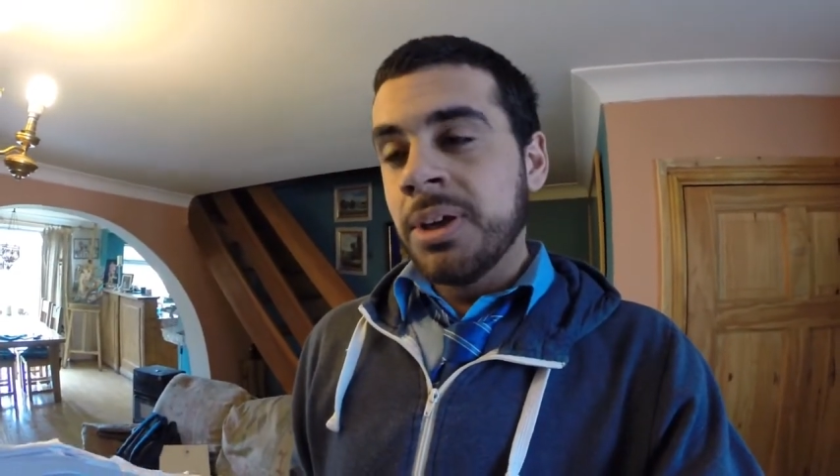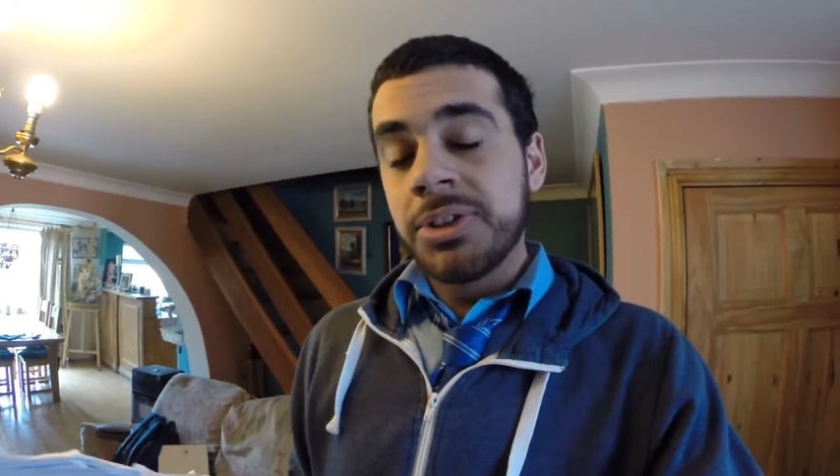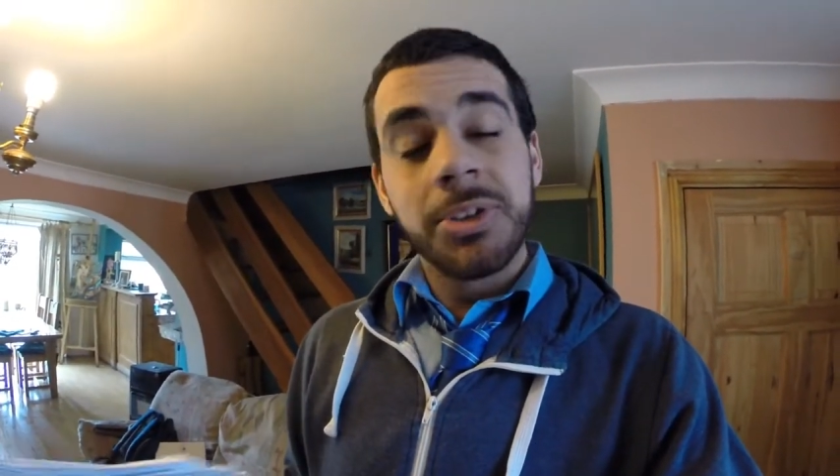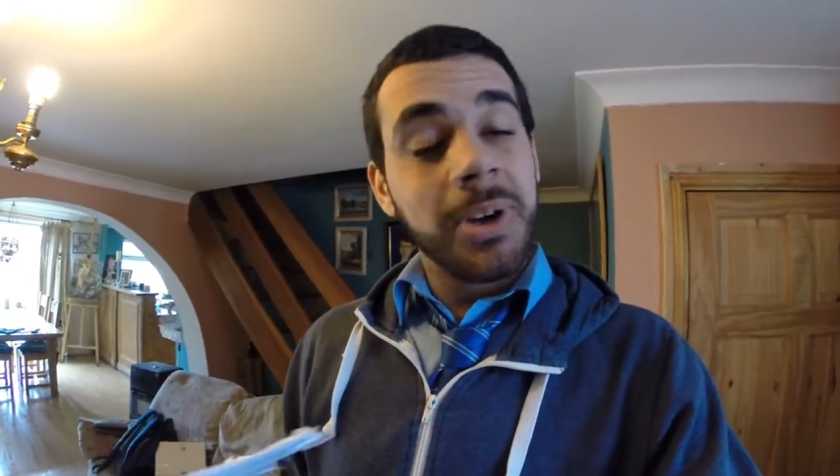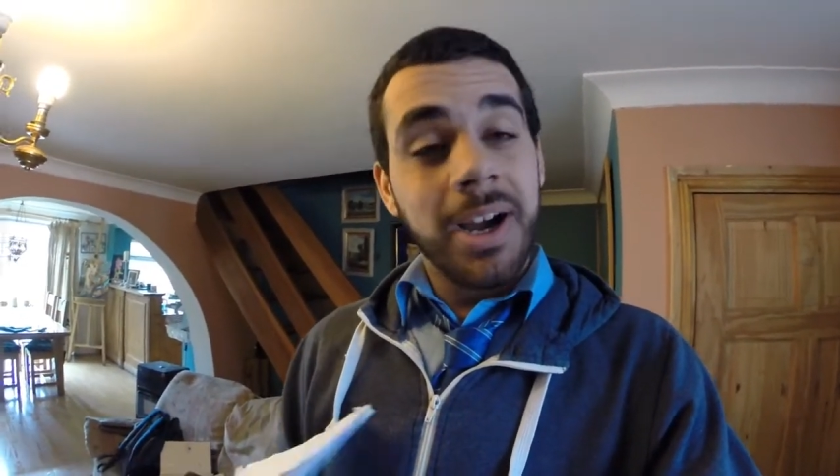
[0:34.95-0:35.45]

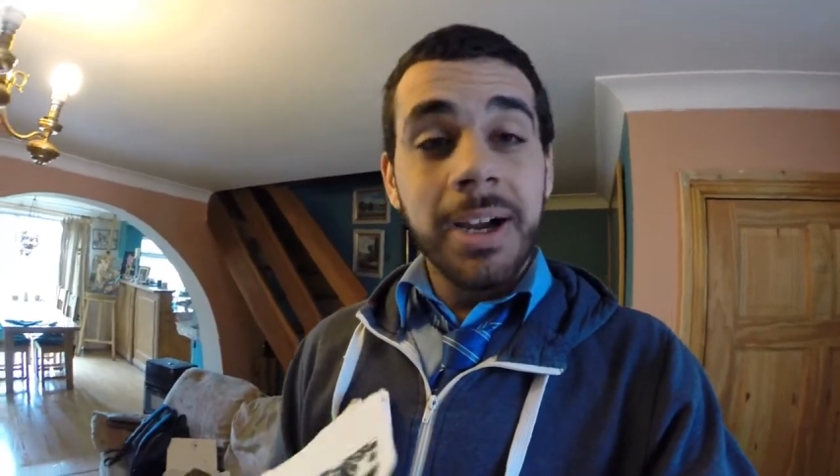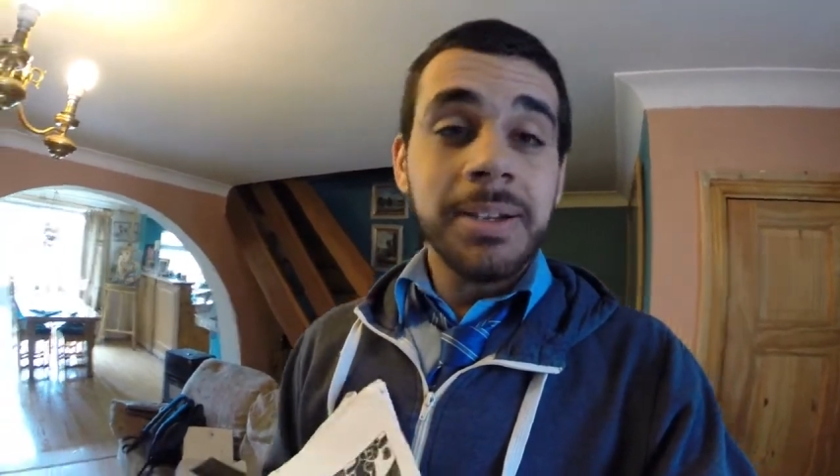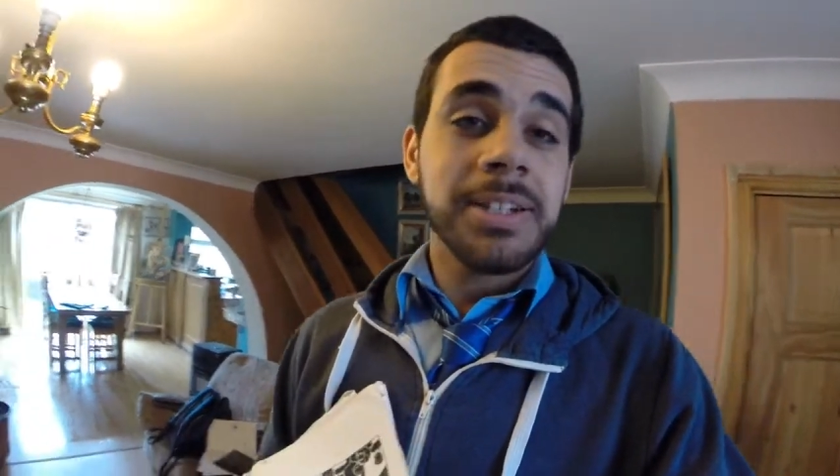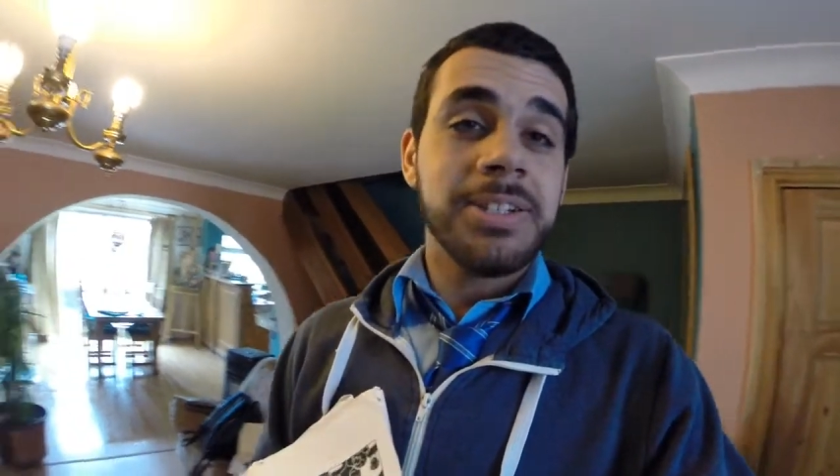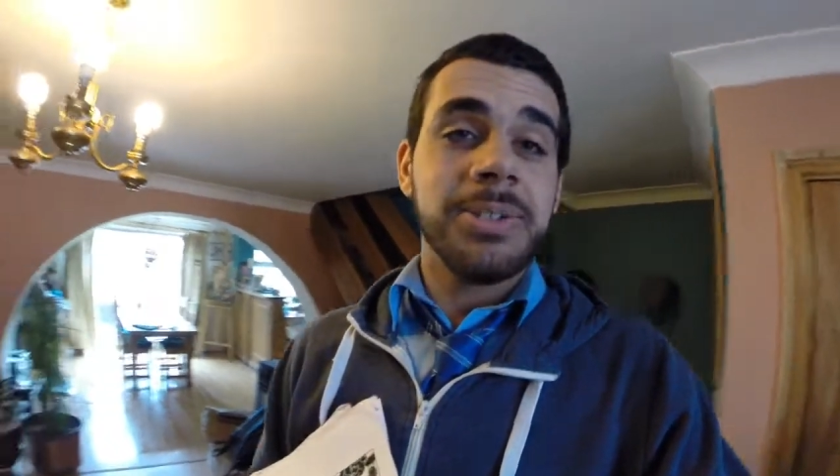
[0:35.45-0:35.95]
So what I'm
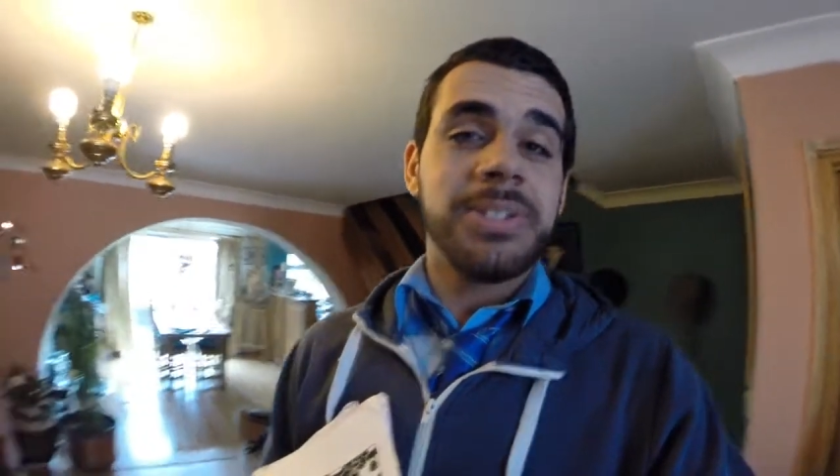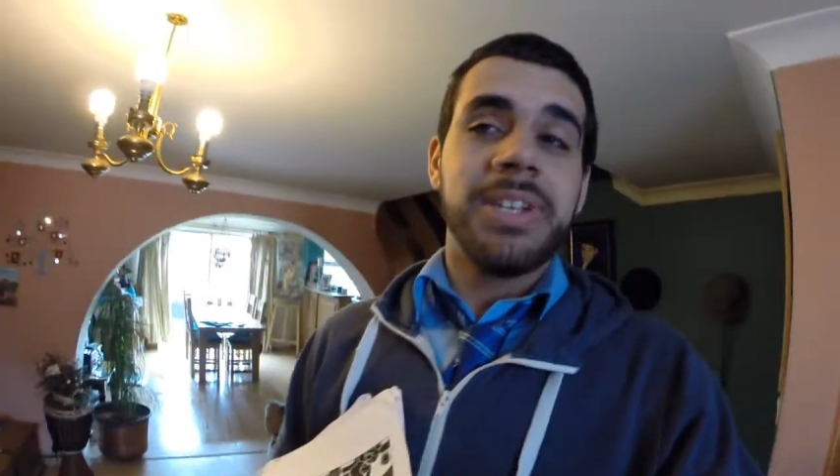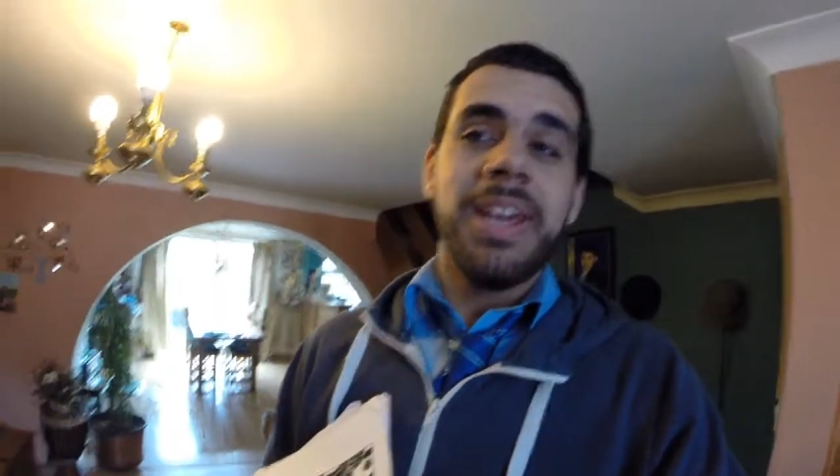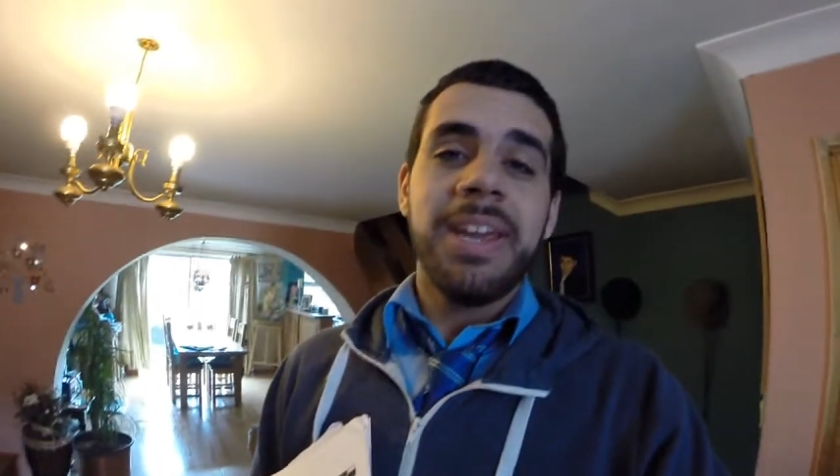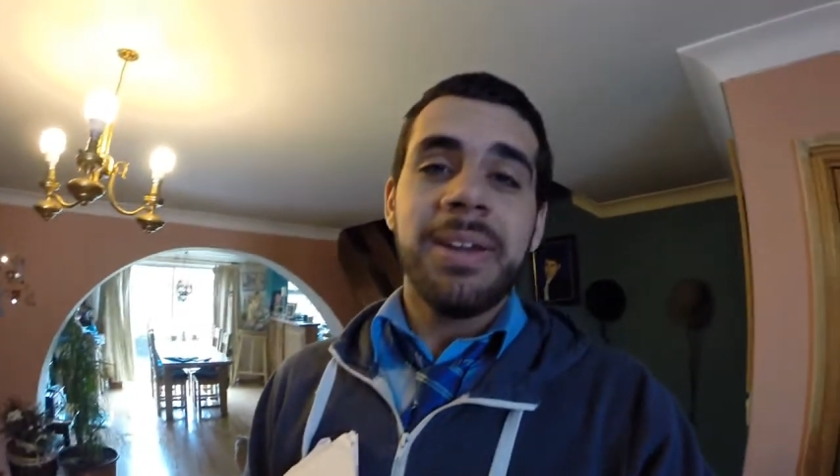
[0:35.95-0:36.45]
going to do
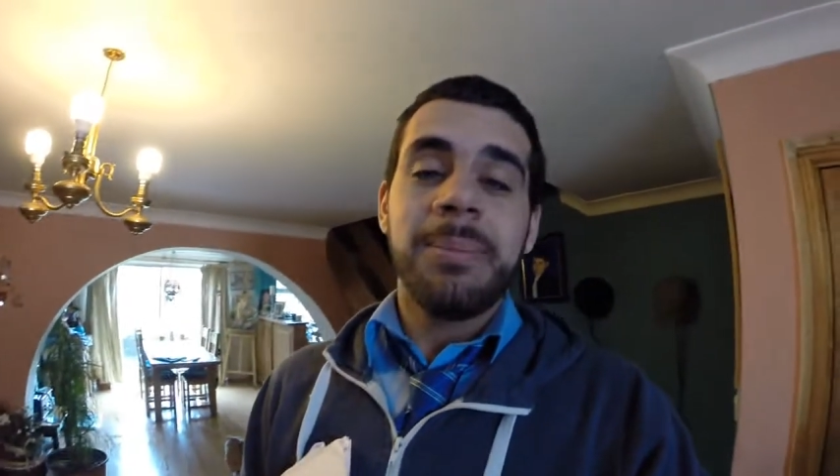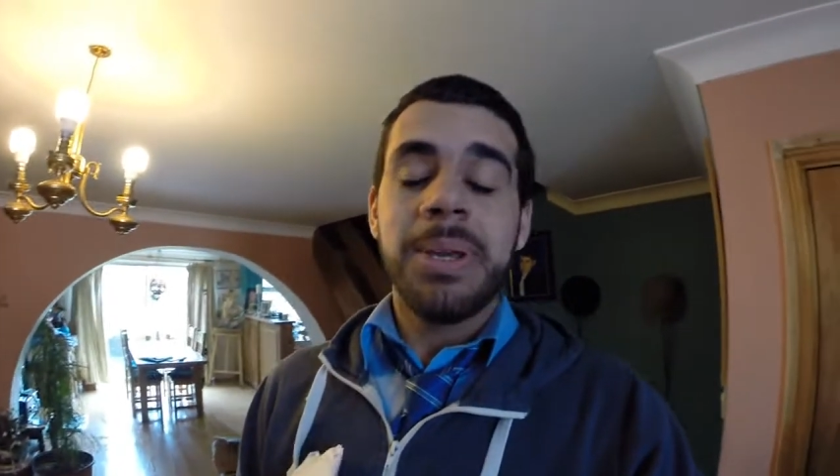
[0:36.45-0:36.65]
today,